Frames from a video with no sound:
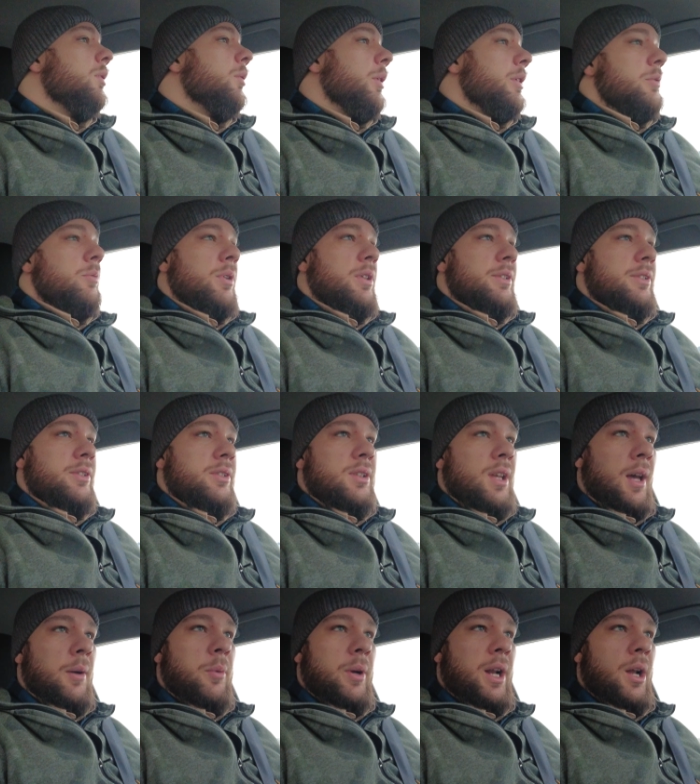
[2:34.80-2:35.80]
which was,
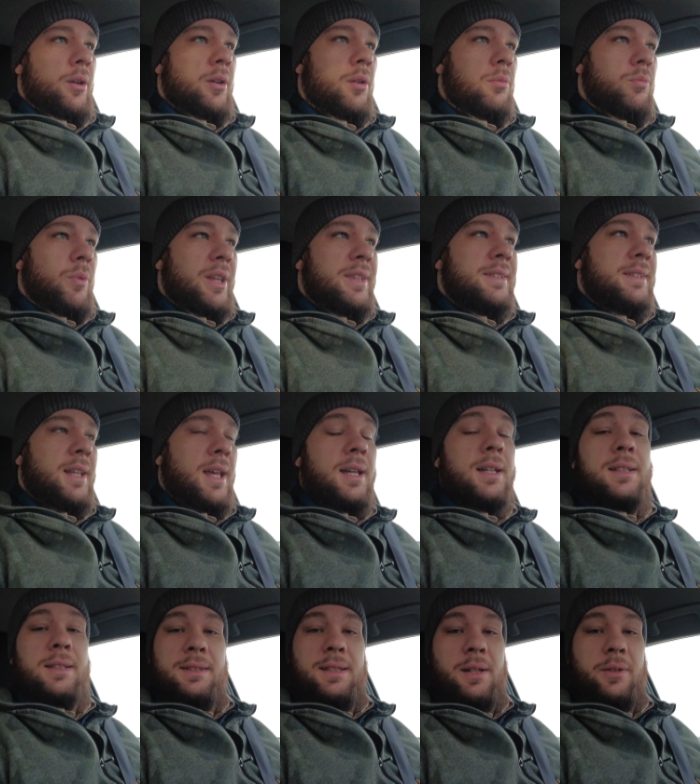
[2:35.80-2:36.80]
I went out on
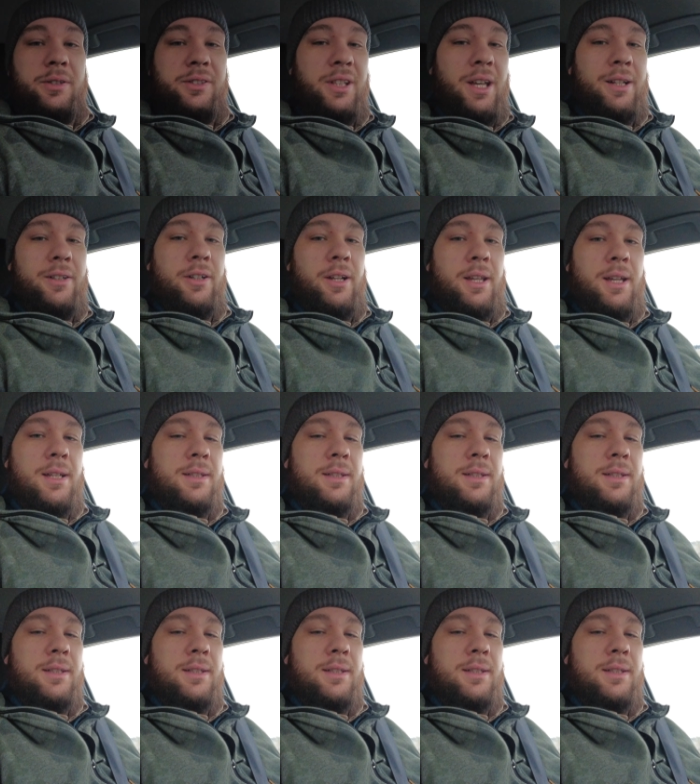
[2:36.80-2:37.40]
Wednesday, it is now Saturday.